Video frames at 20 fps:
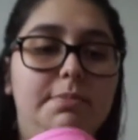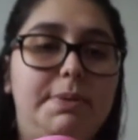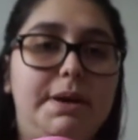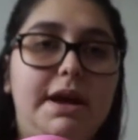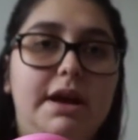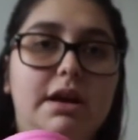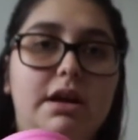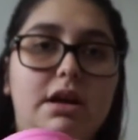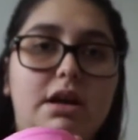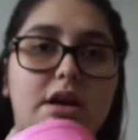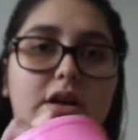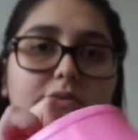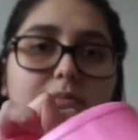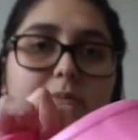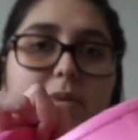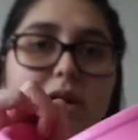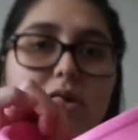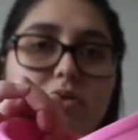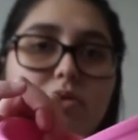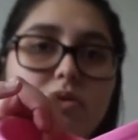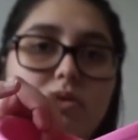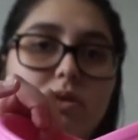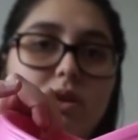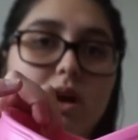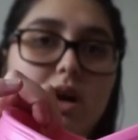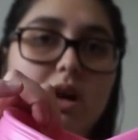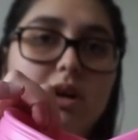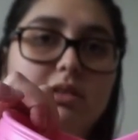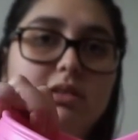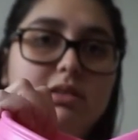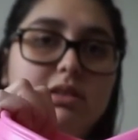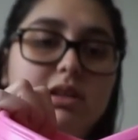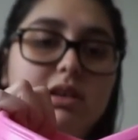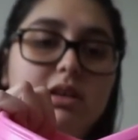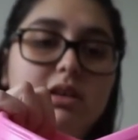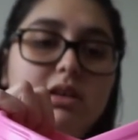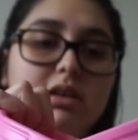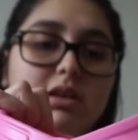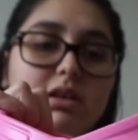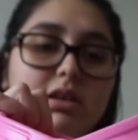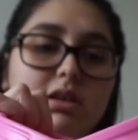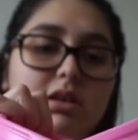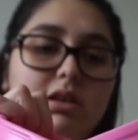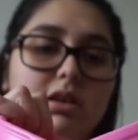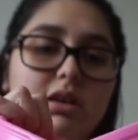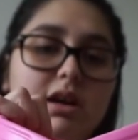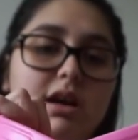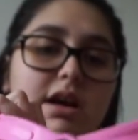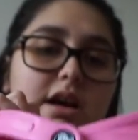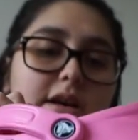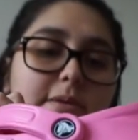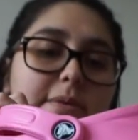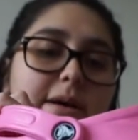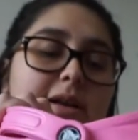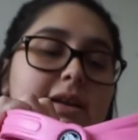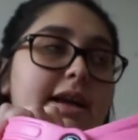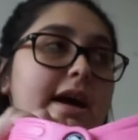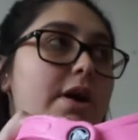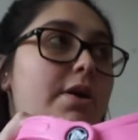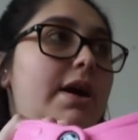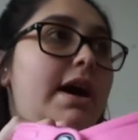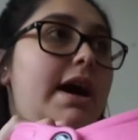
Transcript: a pair of my own Crocs. Um, now